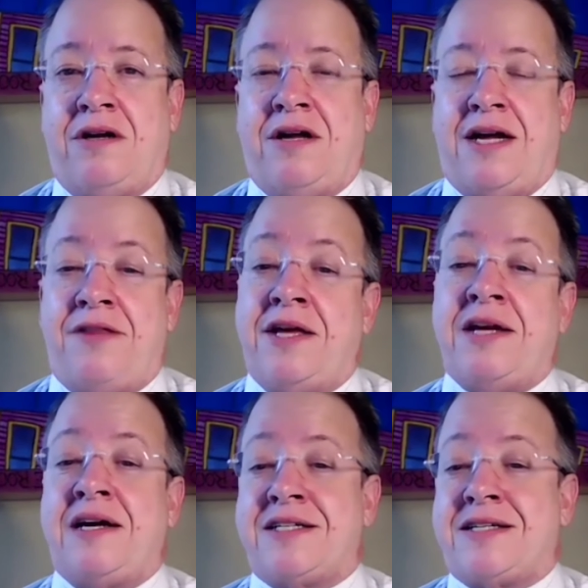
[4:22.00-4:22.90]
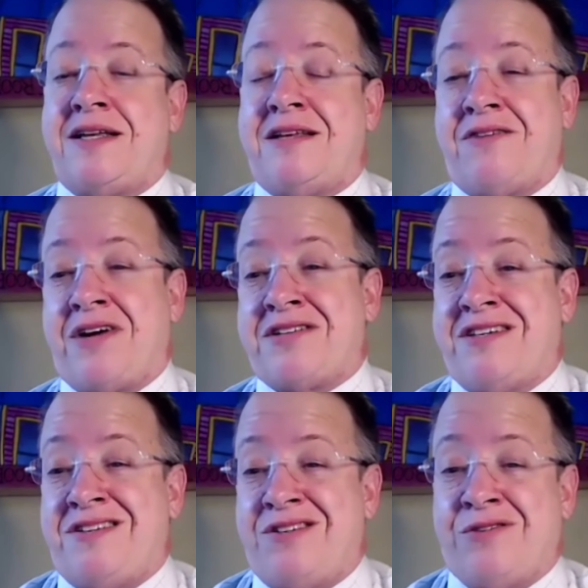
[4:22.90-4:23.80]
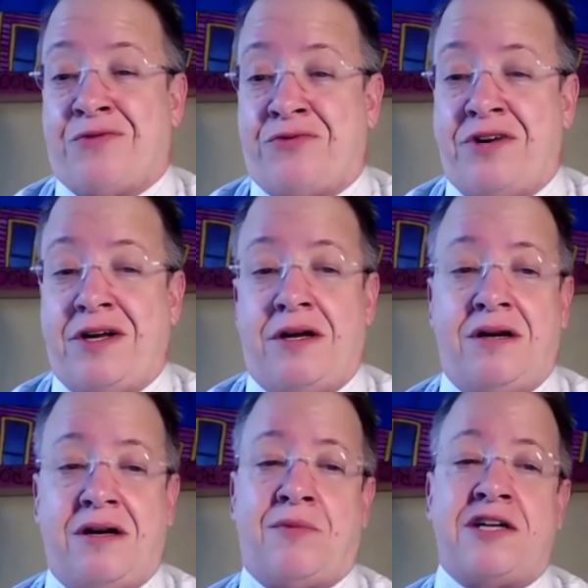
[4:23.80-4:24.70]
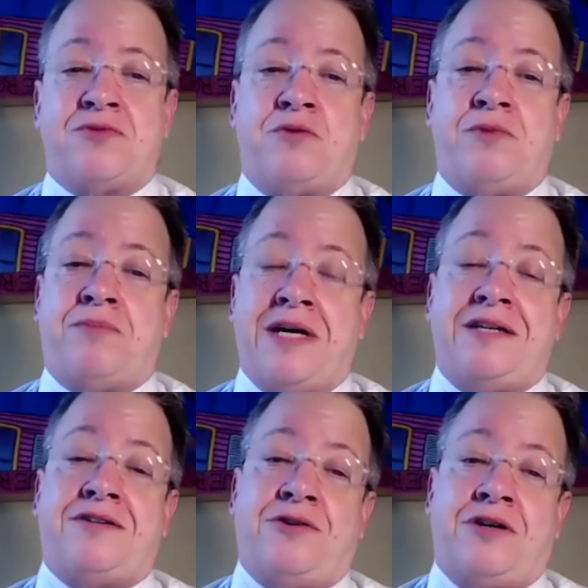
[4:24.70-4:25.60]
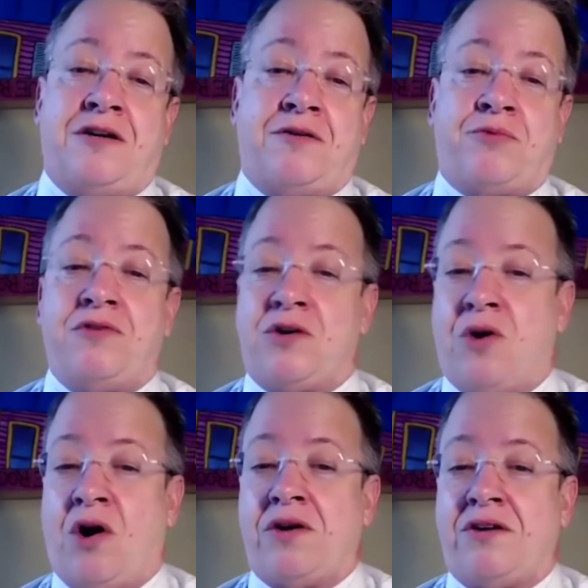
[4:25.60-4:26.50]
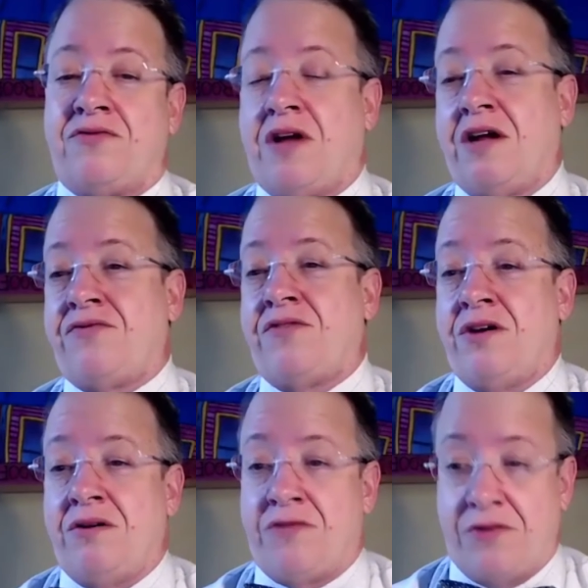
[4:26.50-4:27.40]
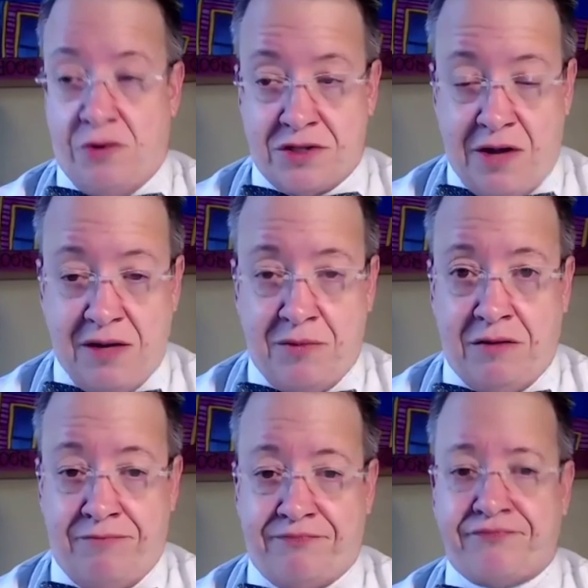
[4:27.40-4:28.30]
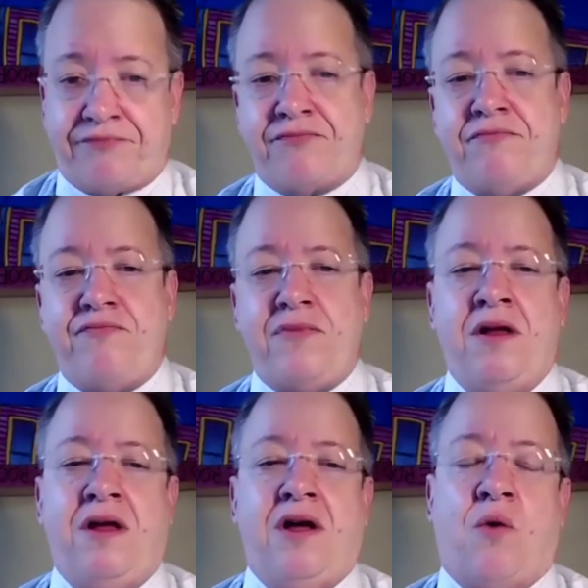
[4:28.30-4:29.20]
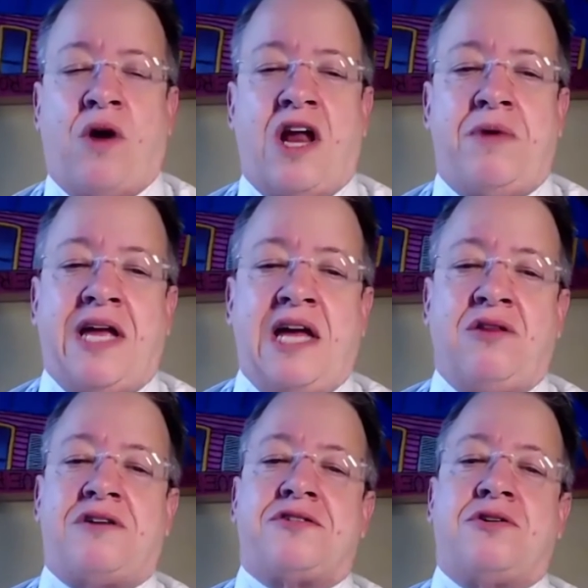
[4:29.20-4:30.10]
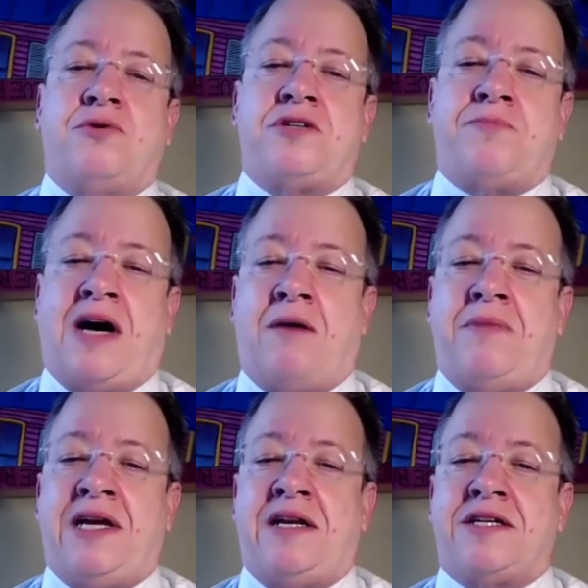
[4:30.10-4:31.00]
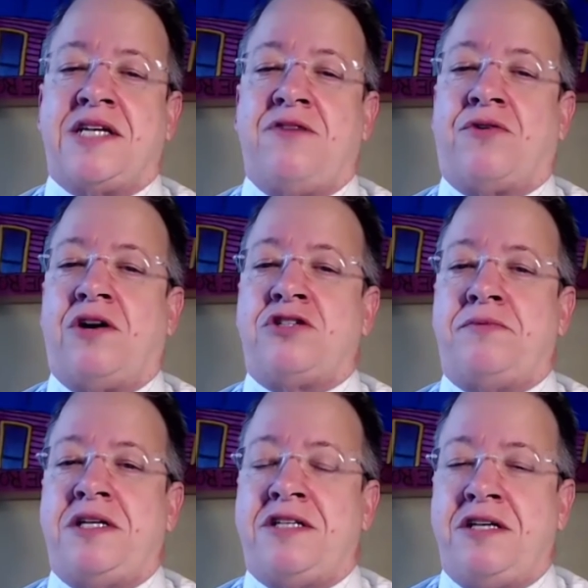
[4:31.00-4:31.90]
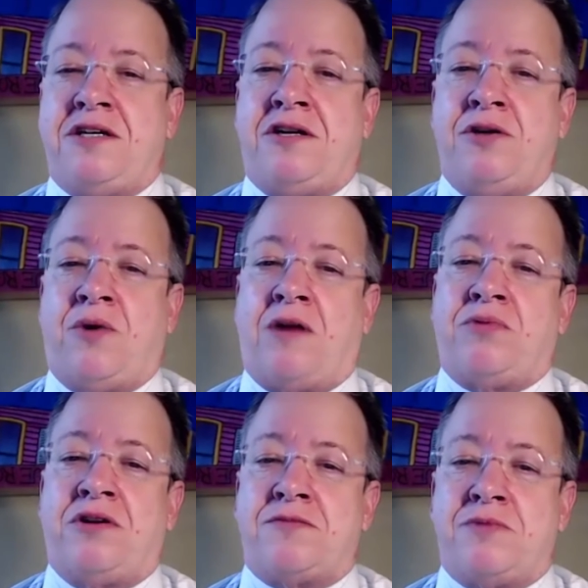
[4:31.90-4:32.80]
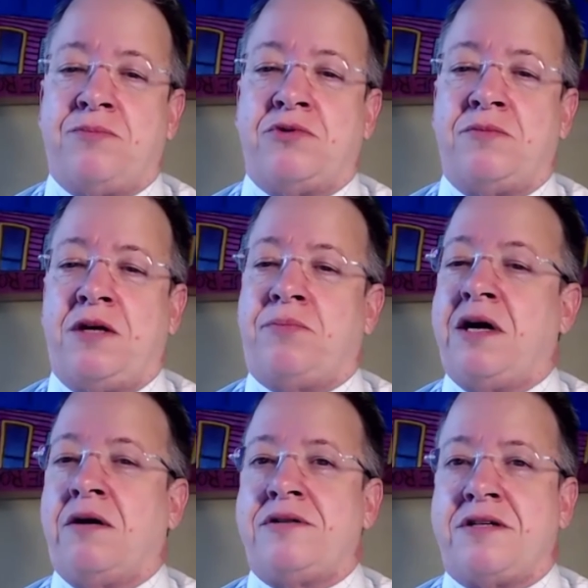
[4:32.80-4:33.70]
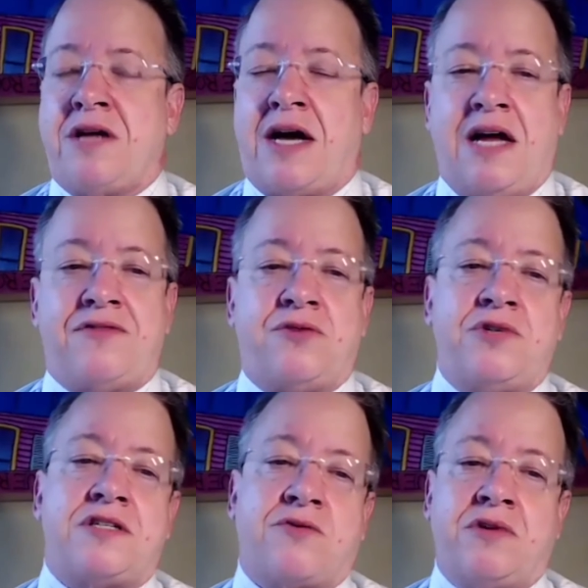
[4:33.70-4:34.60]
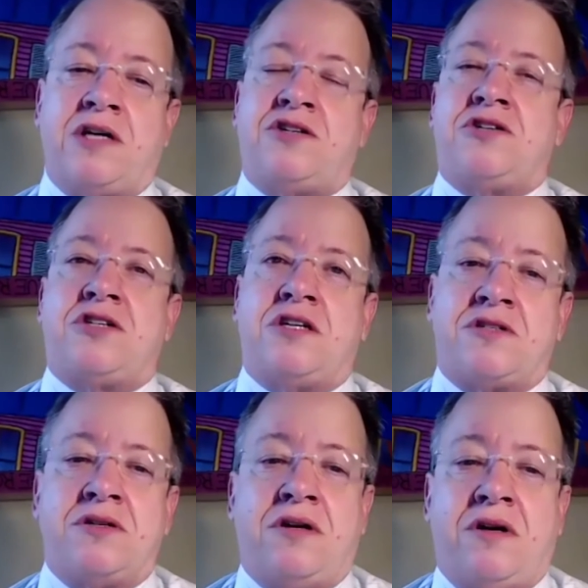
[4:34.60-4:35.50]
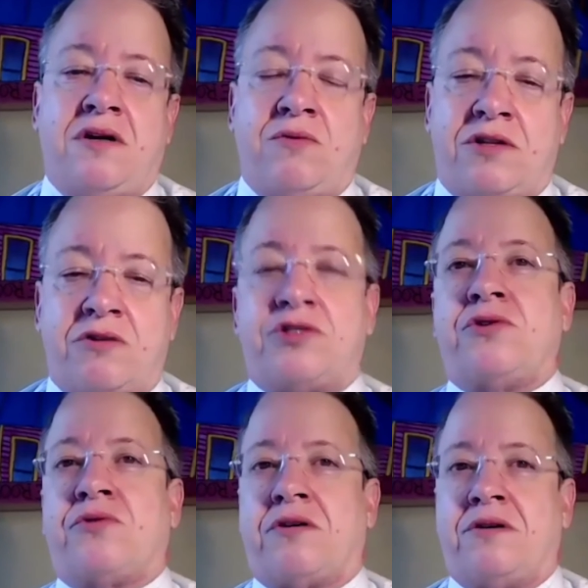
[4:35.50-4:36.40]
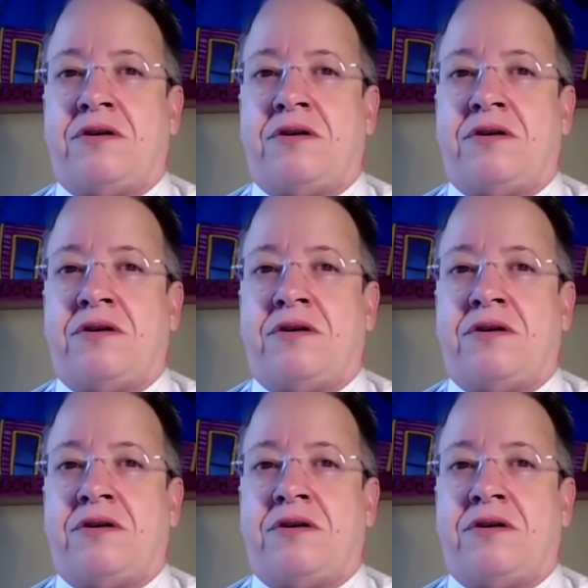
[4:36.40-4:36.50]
And then I decided that if I was going to do it for free, I might as well be paid to do it and improve the quality of life for those like me. When I began law school, it was about making it safe for LGBTQI+ people to be parents and not have to risk relationships with their children.